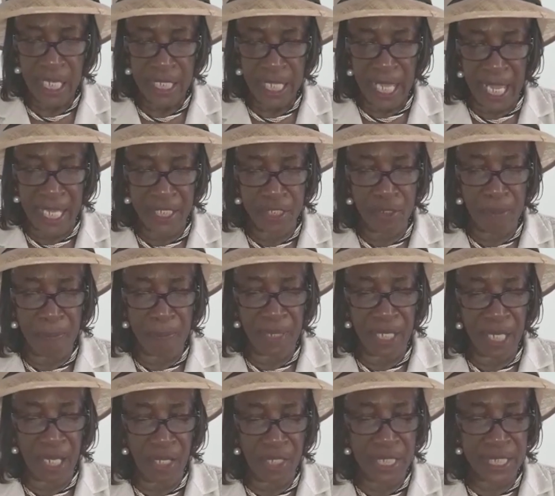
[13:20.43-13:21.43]
and your
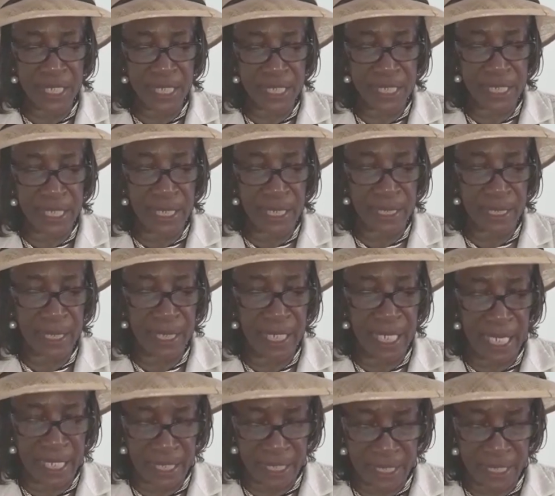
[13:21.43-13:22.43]
blood still
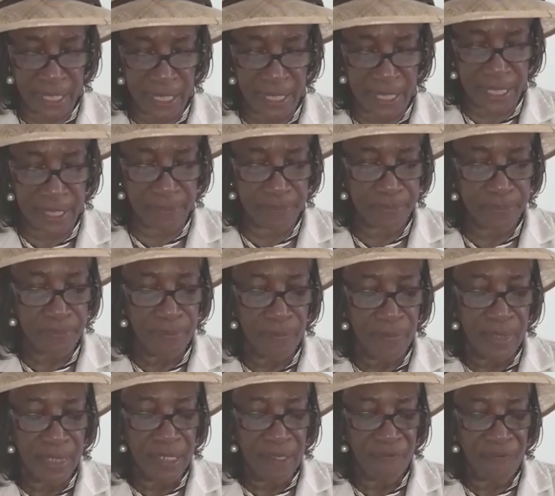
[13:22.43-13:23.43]
cleanses.
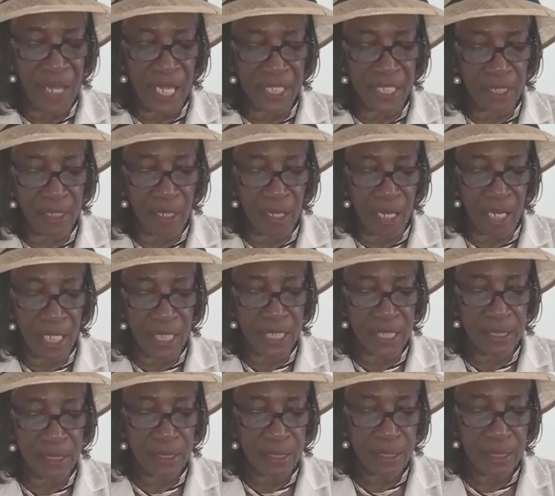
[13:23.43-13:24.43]
Father
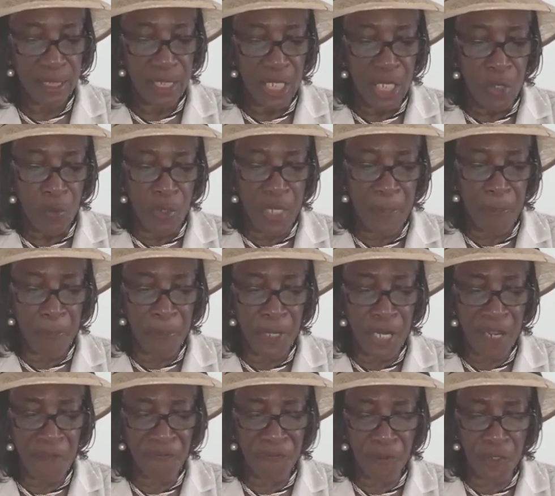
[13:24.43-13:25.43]
God, we
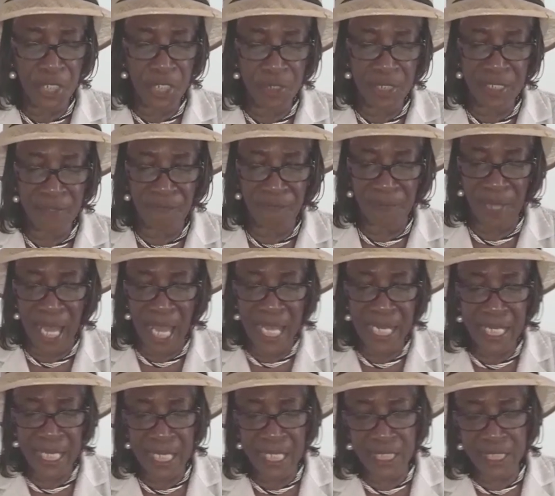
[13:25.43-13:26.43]
pray for your
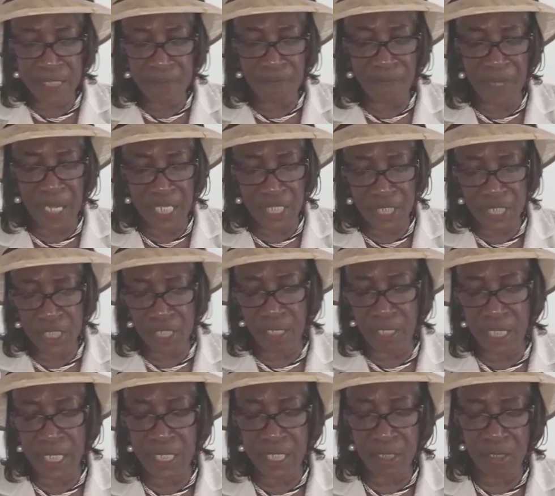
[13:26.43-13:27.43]
divine
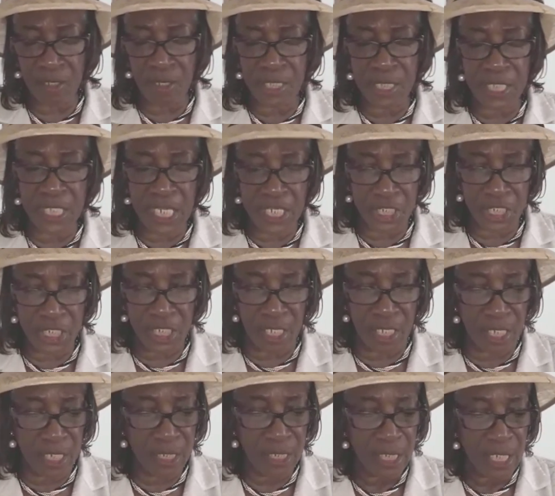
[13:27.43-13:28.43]
intervention in the
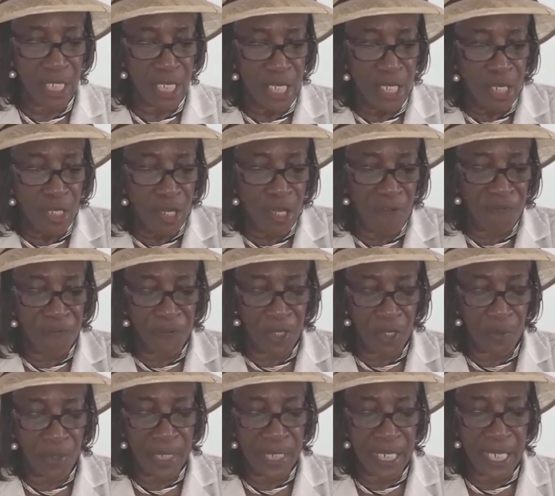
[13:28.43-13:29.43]
condition of
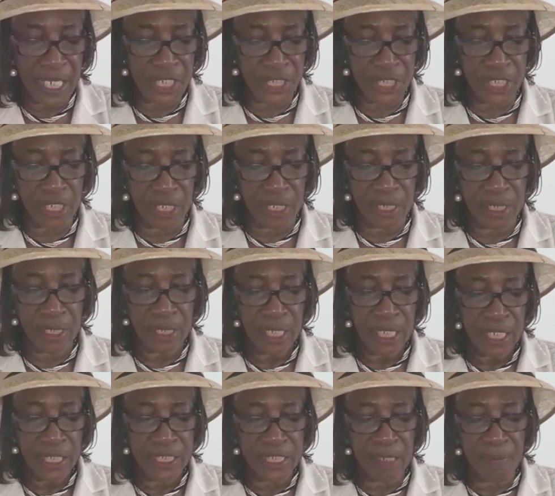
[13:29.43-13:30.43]
our nation,
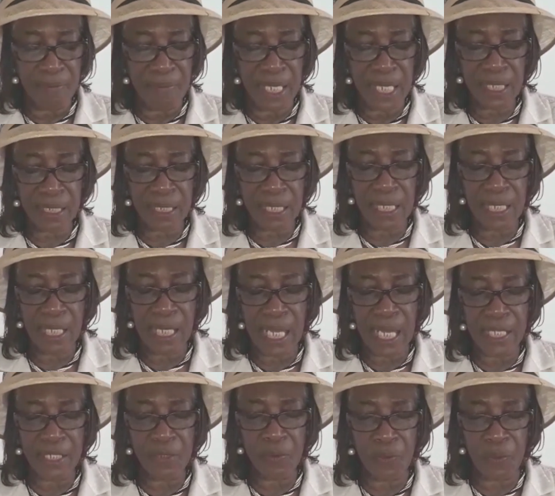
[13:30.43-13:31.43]
Jamaica,
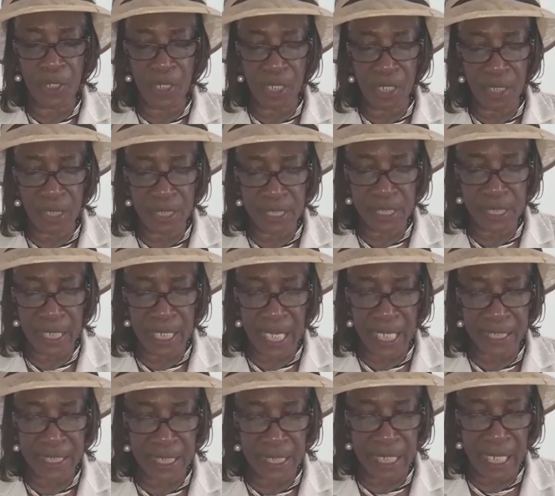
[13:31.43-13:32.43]
and the world
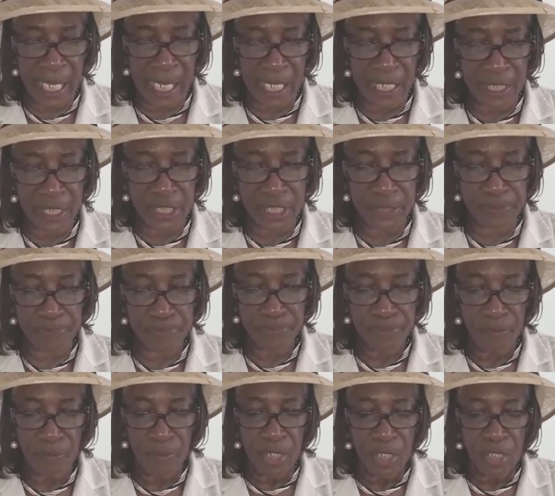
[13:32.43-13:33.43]
at large.
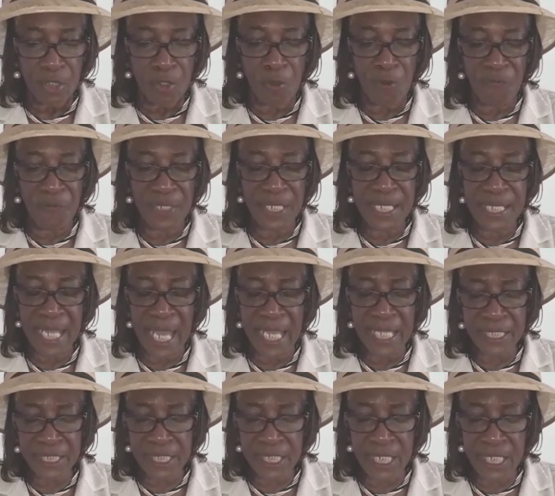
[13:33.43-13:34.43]

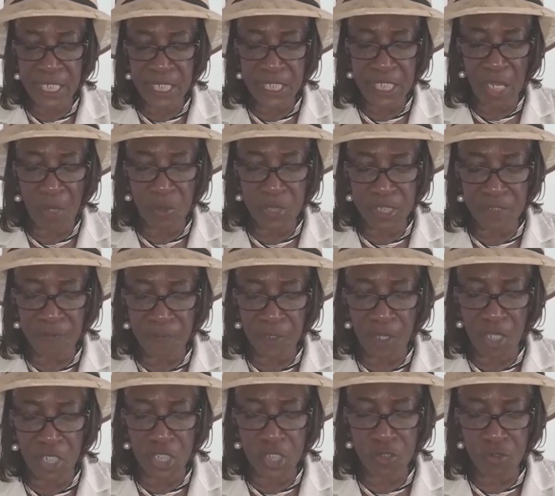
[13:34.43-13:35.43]
COVID-19 is out of
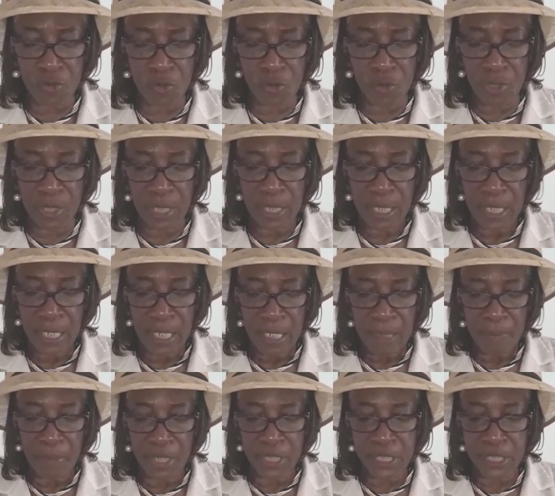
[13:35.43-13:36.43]
control,
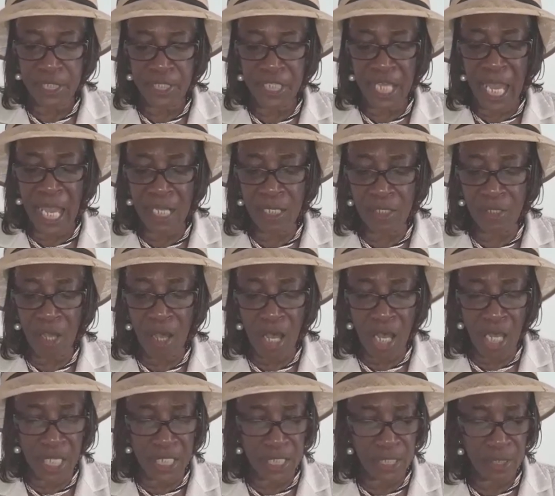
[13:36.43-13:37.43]
but thank
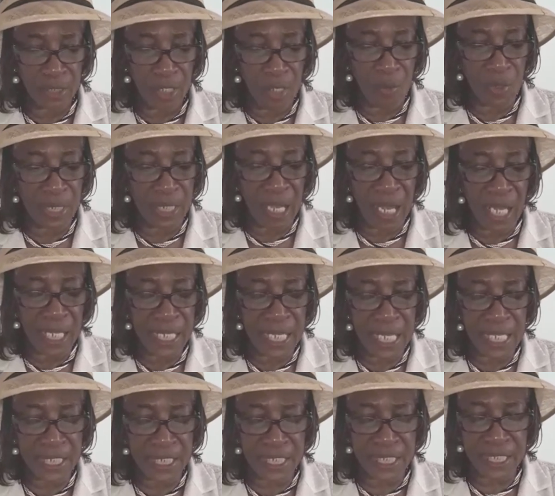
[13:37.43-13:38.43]
God, our
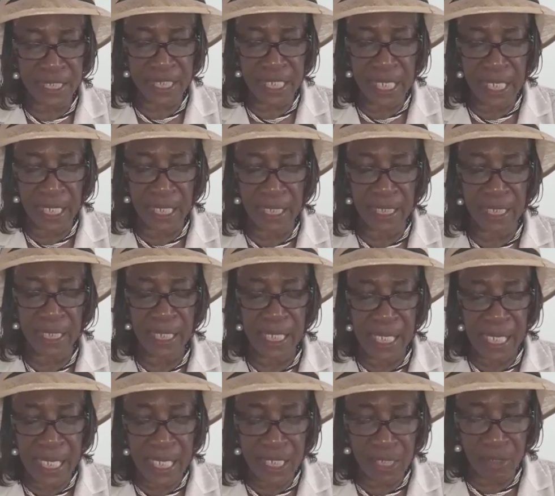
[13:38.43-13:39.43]
God is still
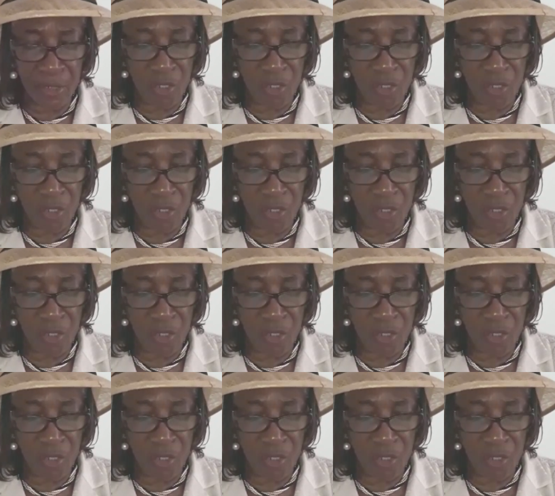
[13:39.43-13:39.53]
in